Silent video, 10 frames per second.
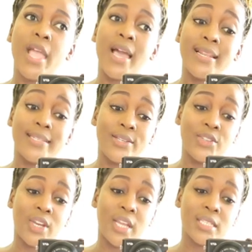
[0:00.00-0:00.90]
and a
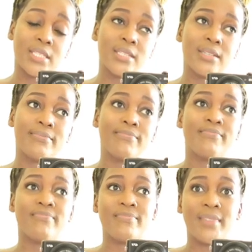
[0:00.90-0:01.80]
t-shirt.
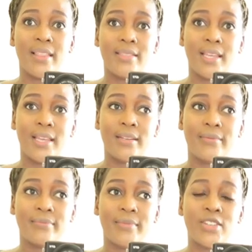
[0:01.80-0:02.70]
And
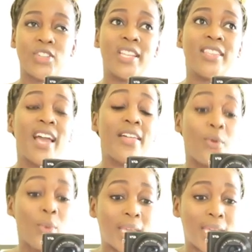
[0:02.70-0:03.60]
then actually the other
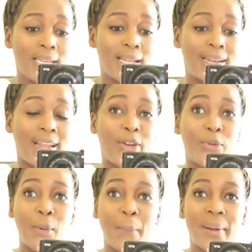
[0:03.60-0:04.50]
weekend had a
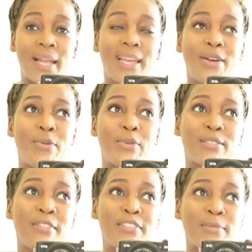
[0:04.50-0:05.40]
drop. It
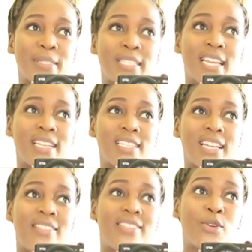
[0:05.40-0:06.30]
was 50%,
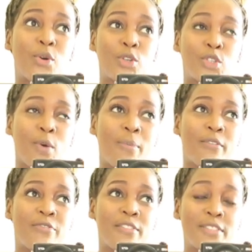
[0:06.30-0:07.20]
and then on top
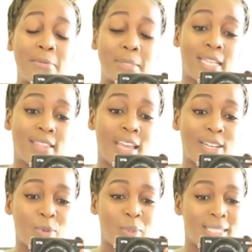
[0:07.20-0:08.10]
of 50% they
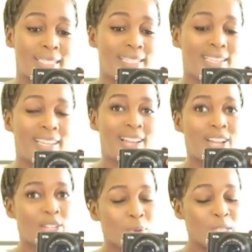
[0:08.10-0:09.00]
had 20 on
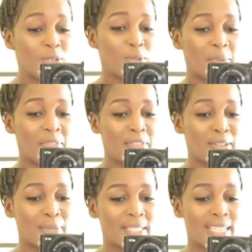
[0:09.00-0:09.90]
top of the
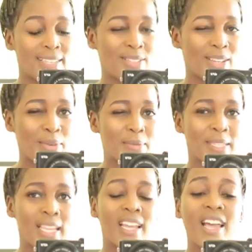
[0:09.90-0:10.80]
50%. You get what I'm
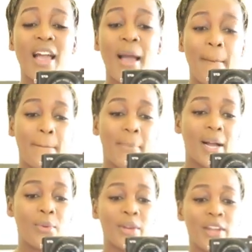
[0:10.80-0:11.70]
saying?
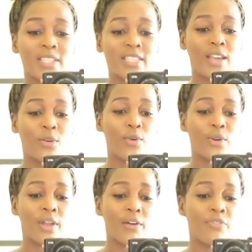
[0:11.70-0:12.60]
But when I was there
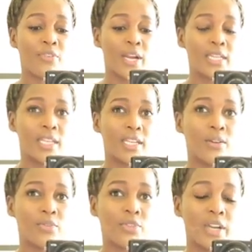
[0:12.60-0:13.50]
on Friday,
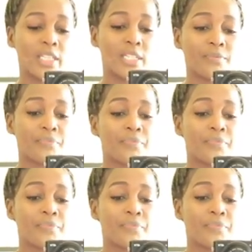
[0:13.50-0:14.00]
Good Friday,